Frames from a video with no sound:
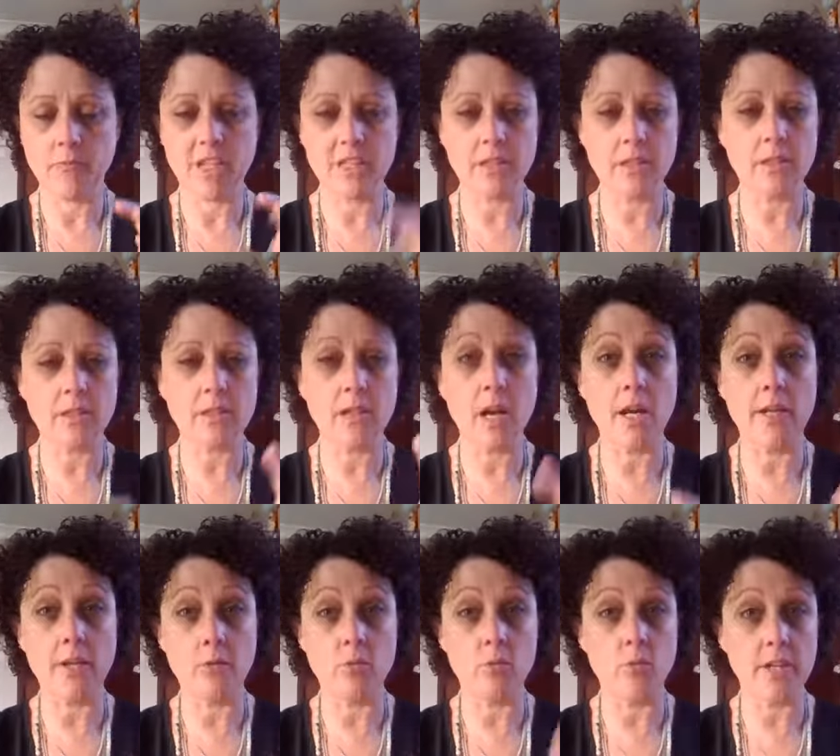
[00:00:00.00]
So it's like
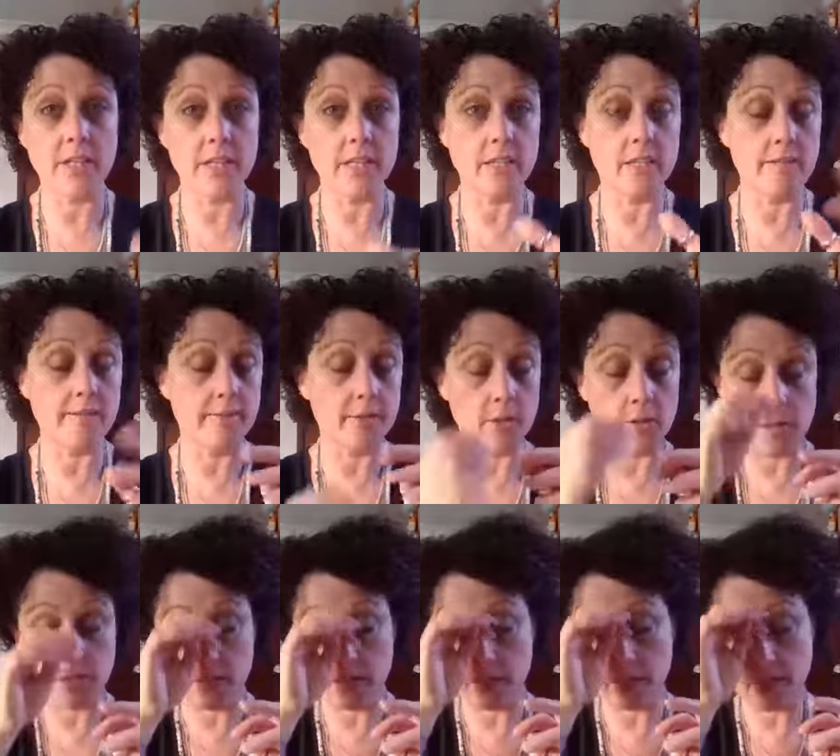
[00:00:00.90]
your reed
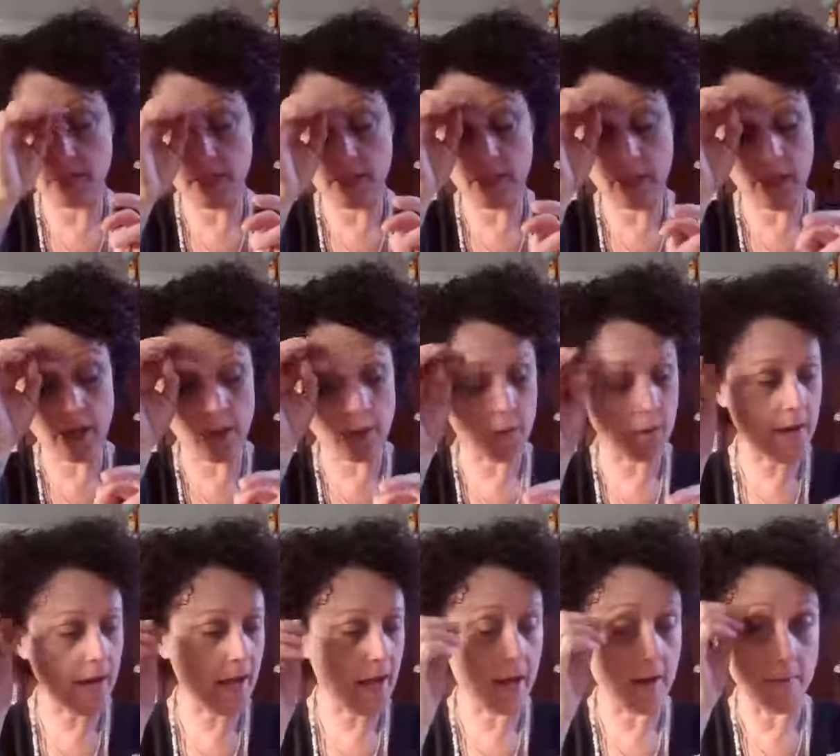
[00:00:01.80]
diffusers that they all
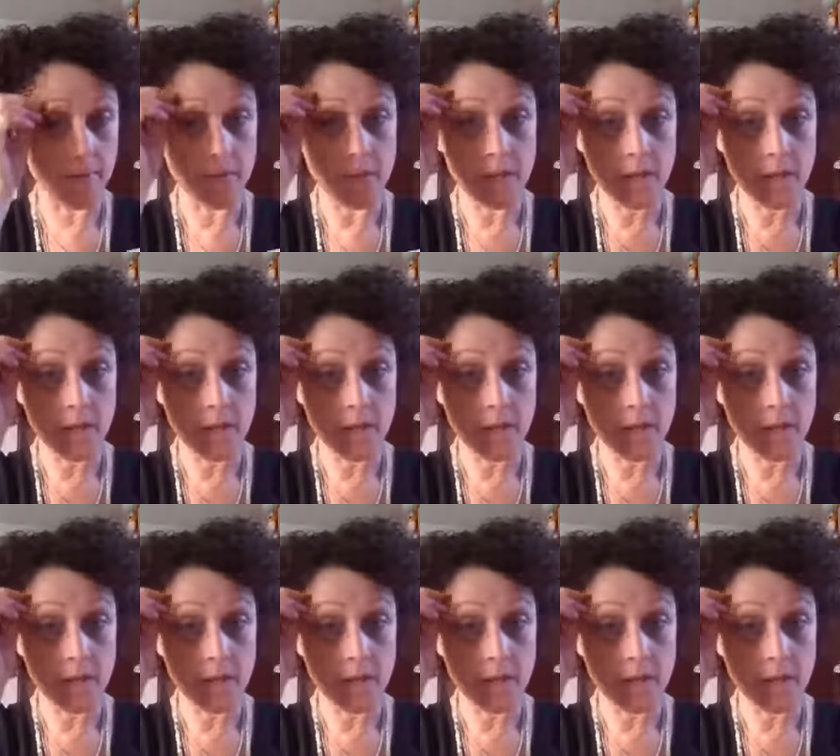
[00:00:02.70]
have.